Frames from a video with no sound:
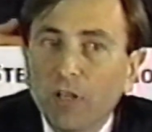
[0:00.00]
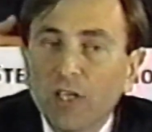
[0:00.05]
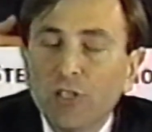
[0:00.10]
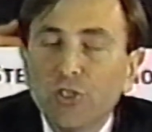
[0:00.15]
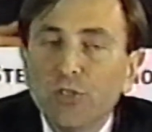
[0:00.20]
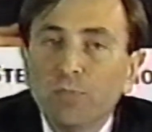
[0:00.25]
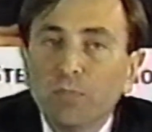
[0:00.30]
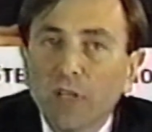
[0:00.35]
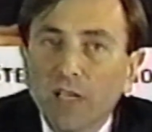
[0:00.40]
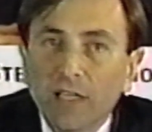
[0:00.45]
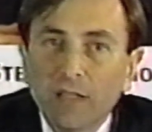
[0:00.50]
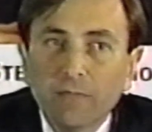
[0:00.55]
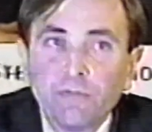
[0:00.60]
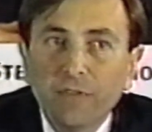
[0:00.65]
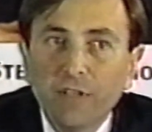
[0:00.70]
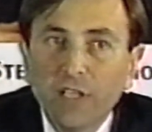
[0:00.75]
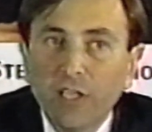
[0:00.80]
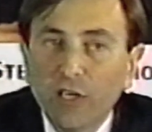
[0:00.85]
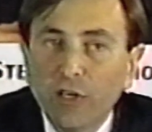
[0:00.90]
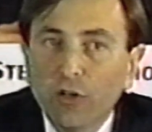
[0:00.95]
pledge and playing
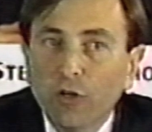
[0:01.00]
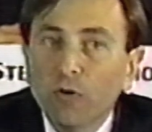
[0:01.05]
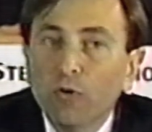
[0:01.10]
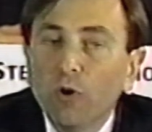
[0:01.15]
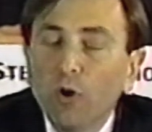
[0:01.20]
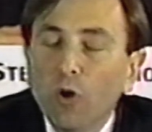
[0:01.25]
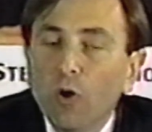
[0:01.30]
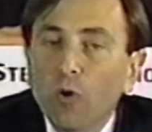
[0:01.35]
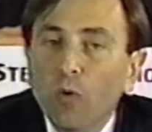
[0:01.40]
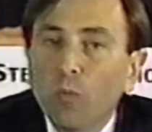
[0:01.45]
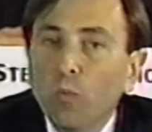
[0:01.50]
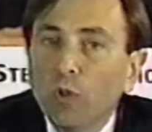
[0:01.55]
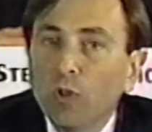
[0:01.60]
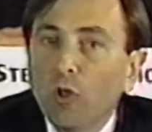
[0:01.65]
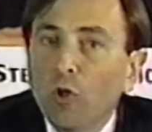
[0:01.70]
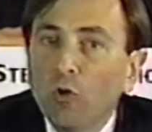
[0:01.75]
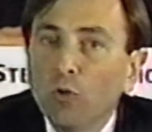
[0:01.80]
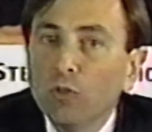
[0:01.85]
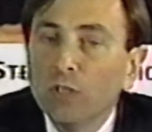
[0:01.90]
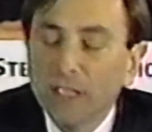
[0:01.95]
for the year
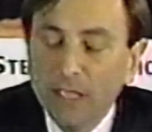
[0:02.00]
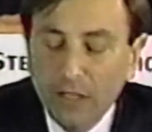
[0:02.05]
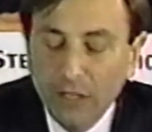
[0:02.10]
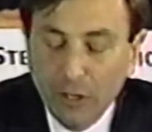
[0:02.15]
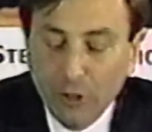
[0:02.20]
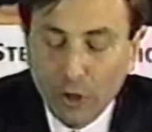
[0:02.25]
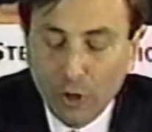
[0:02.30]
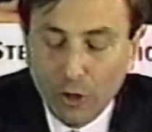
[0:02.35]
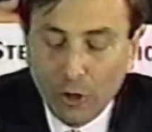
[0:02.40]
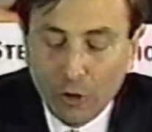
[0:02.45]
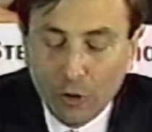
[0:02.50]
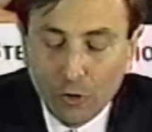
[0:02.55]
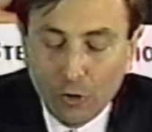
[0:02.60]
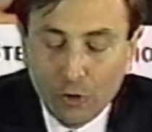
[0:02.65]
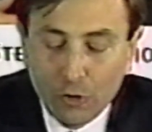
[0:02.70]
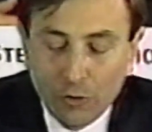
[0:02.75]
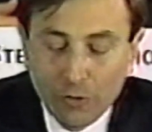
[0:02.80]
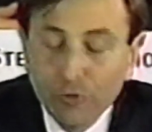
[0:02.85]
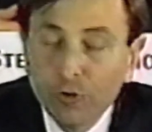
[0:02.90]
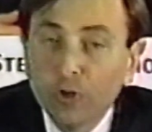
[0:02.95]
will only
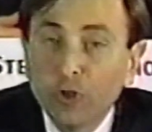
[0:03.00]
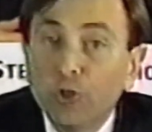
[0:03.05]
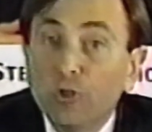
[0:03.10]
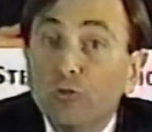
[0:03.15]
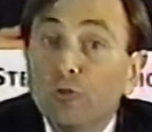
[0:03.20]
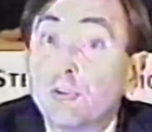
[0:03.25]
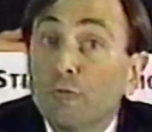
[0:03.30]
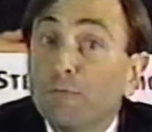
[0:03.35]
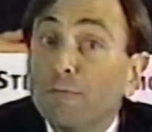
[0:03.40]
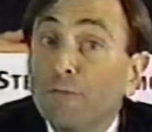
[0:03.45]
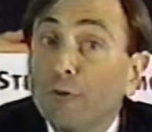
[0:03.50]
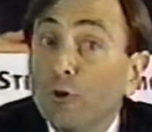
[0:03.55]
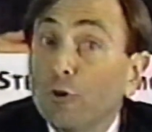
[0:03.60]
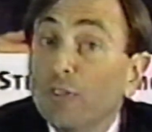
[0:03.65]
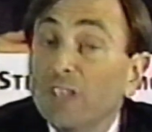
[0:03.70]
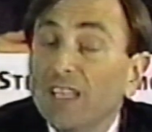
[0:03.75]
defer